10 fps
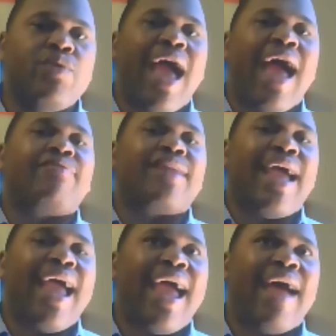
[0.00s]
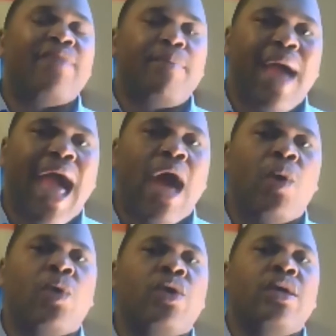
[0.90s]
you have to have the
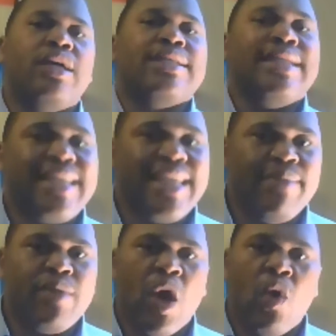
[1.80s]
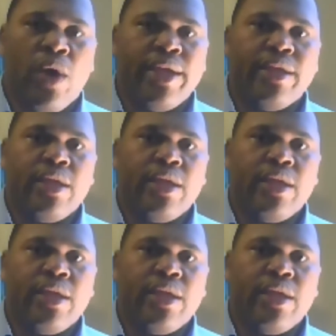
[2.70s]
power to keep going.